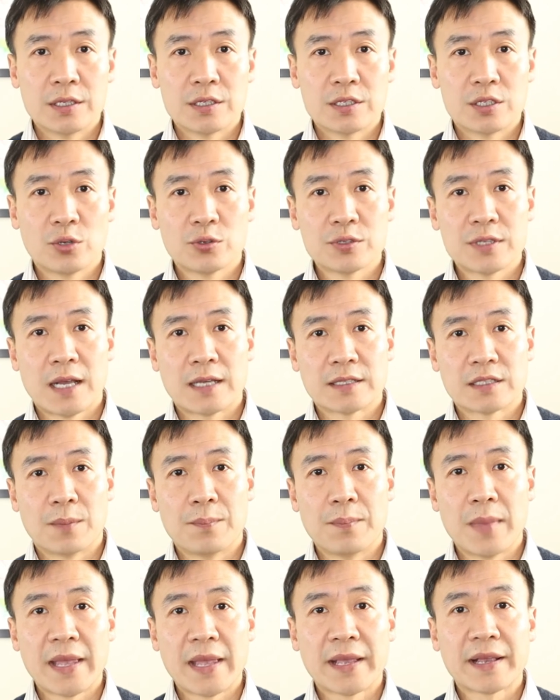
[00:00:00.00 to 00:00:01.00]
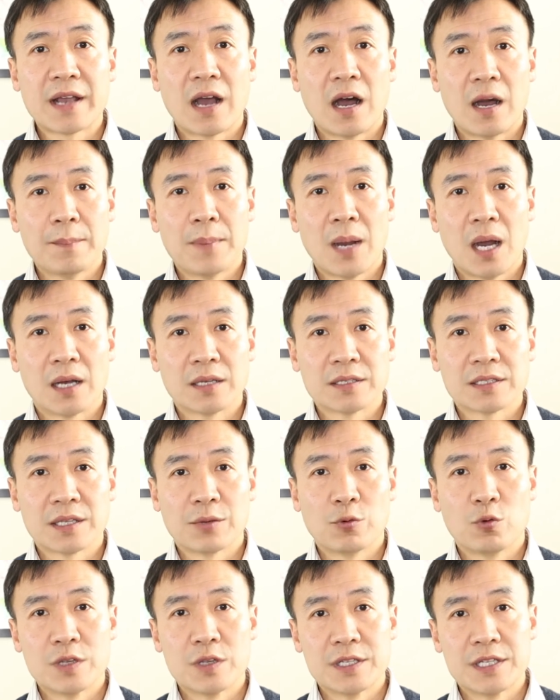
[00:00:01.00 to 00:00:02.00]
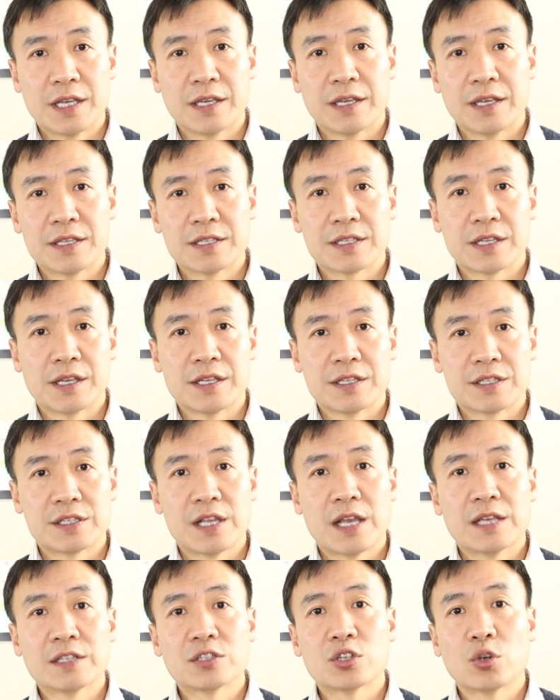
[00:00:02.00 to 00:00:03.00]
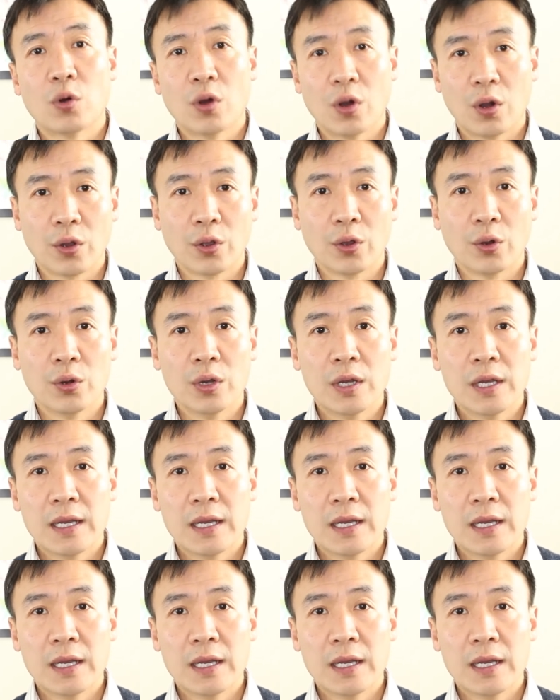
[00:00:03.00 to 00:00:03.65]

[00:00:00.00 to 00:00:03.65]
Those are the main compounds within its essential oil.